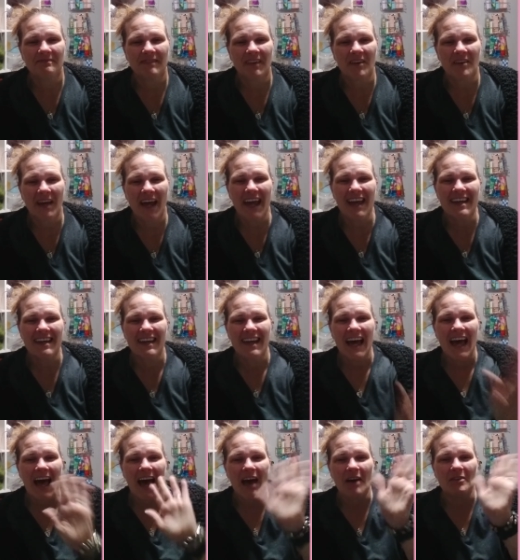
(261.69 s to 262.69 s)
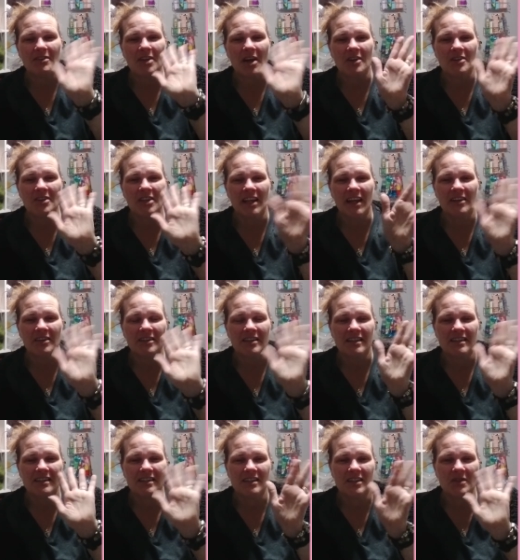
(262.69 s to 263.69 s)
okay i will talk to you later
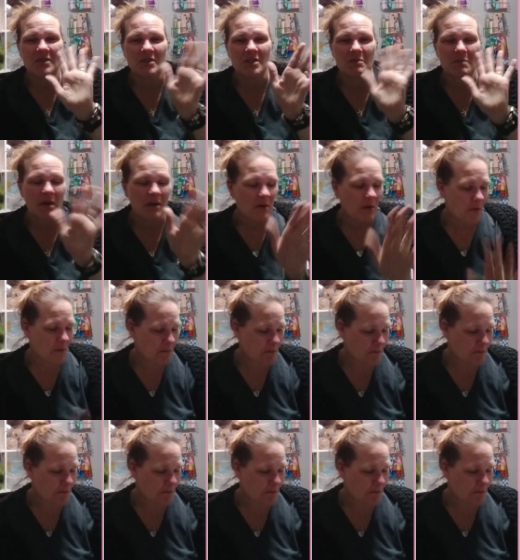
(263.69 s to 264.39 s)
see you tomorrow